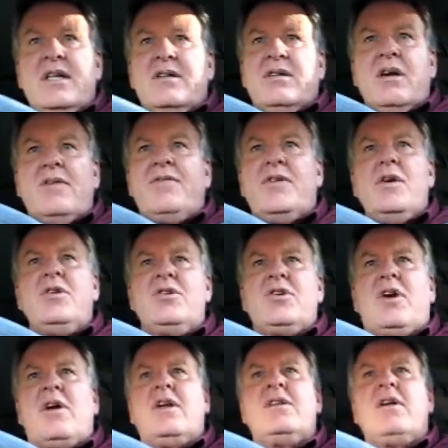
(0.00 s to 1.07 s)
It's our
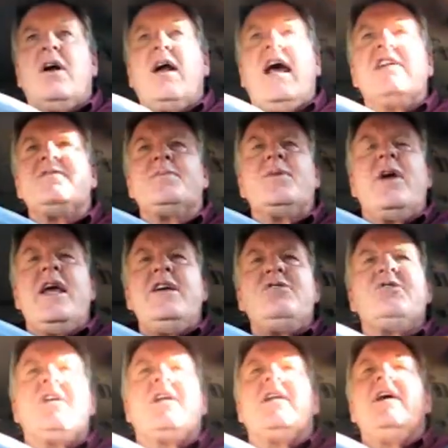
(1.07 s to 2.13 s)
future, it's our
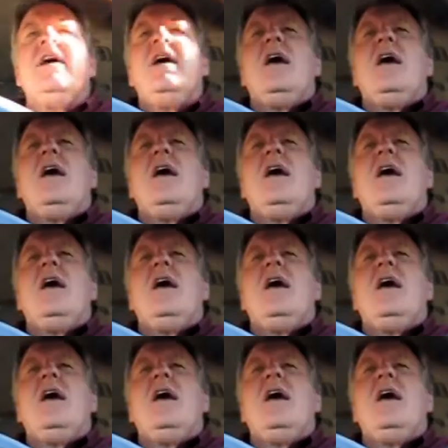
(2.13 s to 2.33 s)
aspiration.